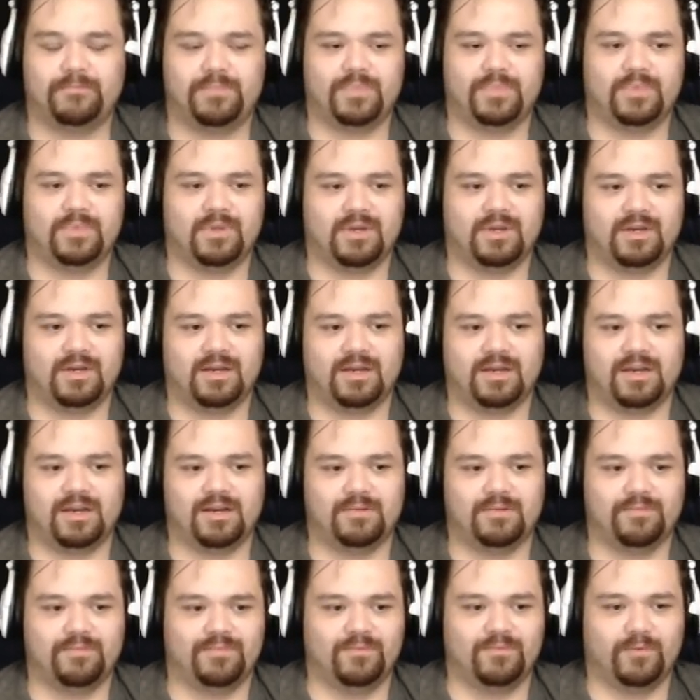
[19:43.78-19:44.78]

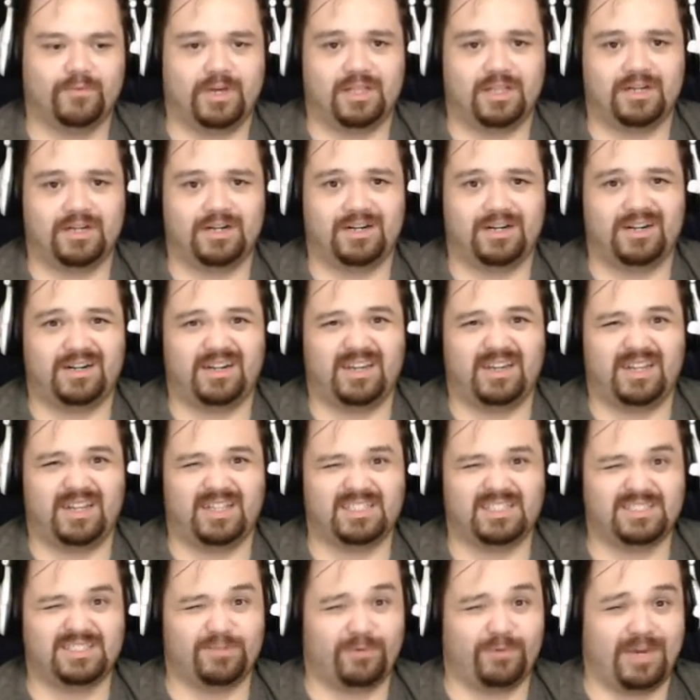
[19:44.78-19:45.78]
Um, whether it is
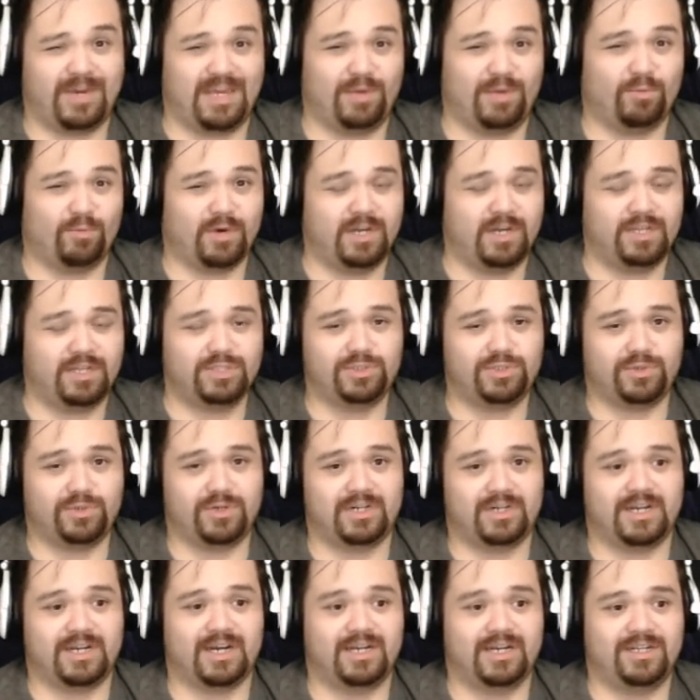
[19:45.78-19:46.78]
the way he wanted to or
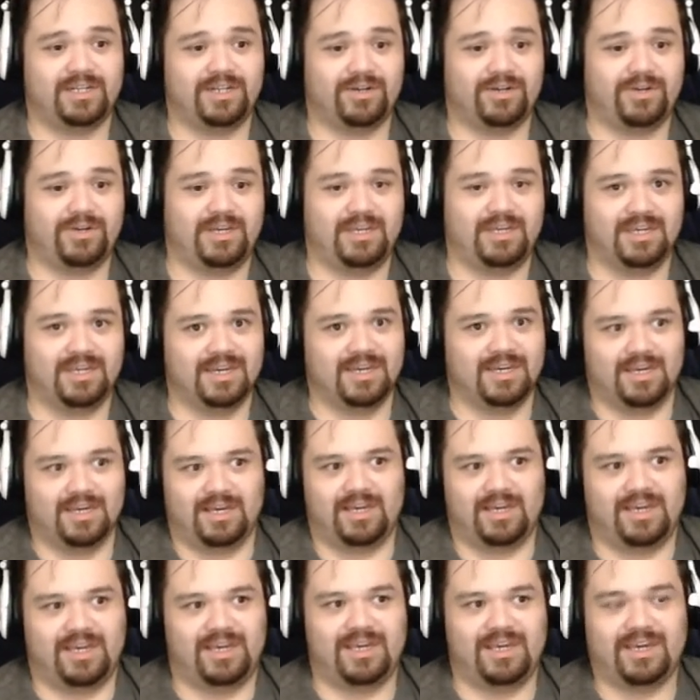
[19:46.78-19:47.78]
not, you know, he
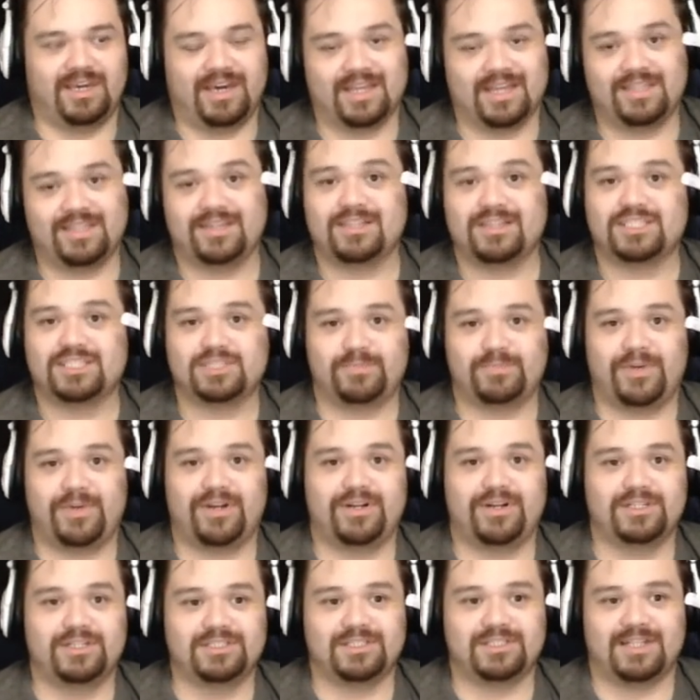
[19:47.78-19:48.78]
he got to
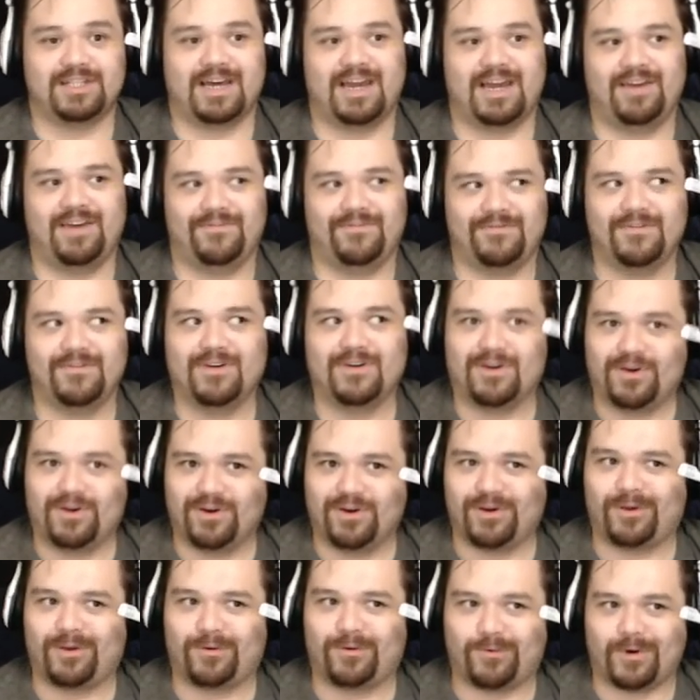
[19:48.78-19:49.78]
experience life
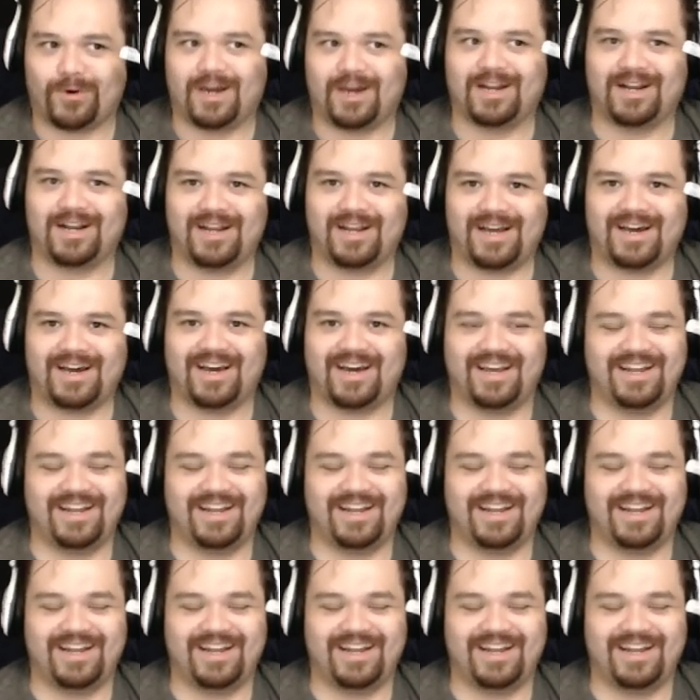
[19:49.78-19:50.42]
quite a lot.